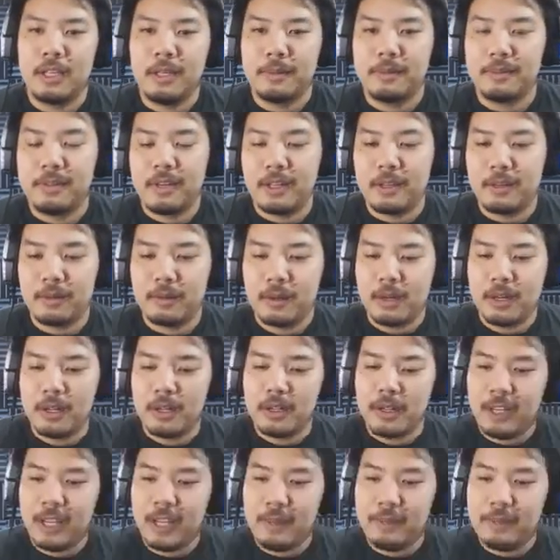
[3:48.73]
Keep saying the
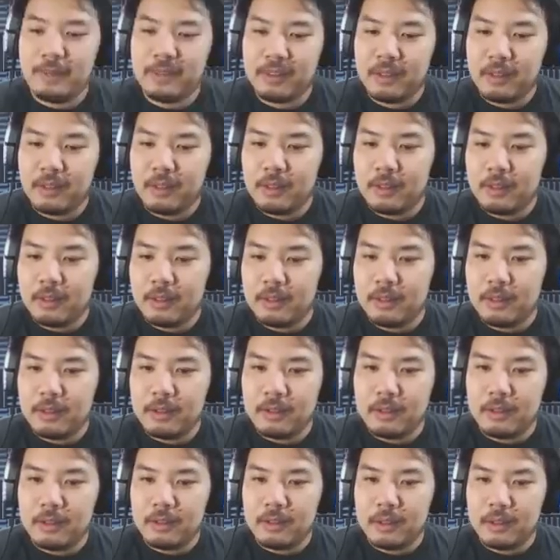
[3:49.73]
wrong names.
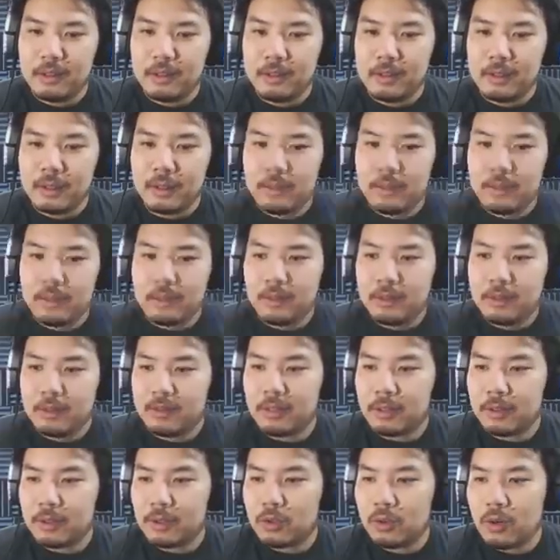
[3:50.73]

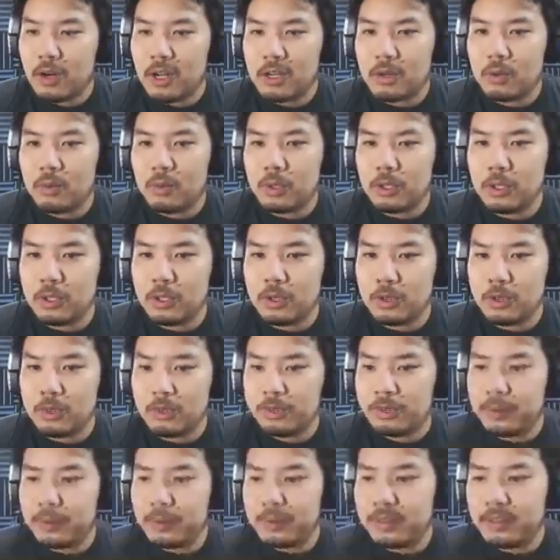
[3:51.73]
So Croc
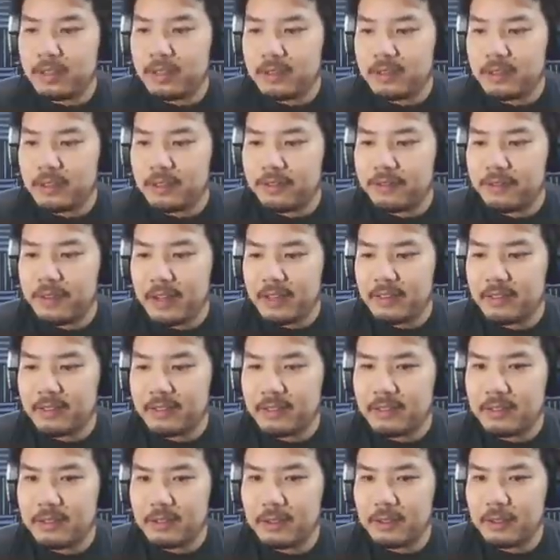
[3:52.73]
will boost his
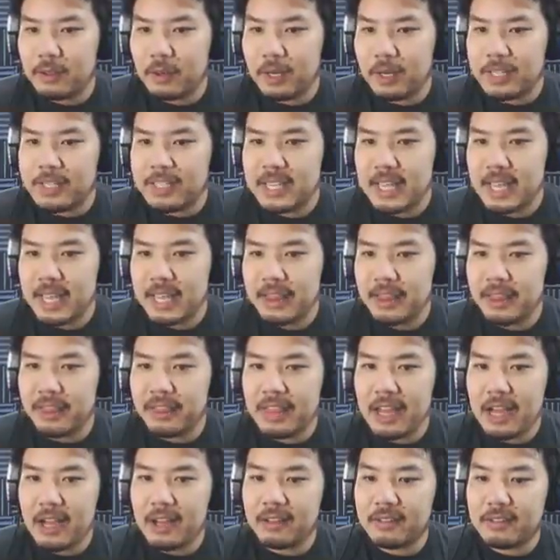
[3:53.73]
defense to ten
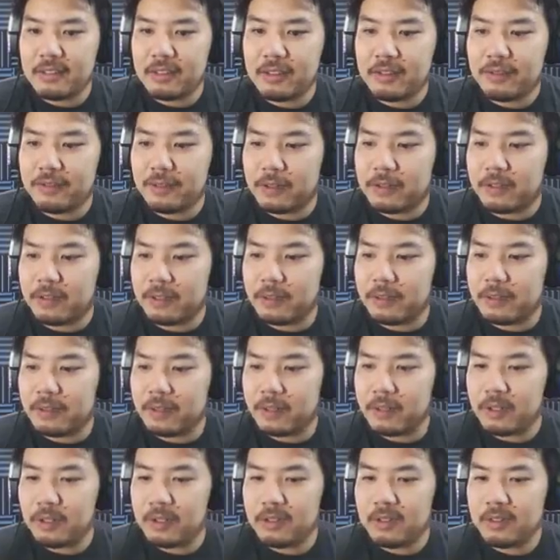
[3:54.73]
thousand for two
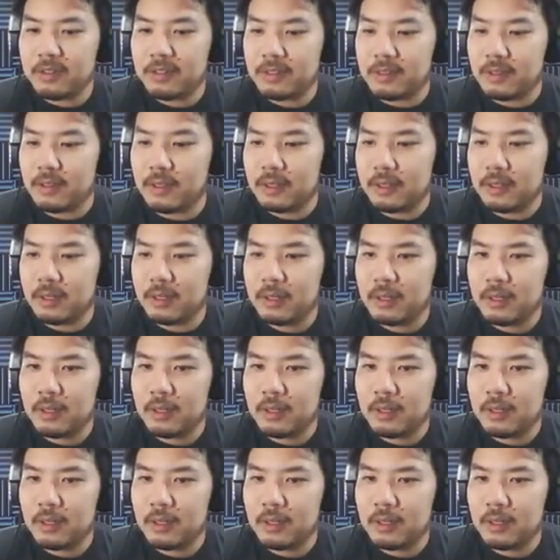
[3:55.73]
turns.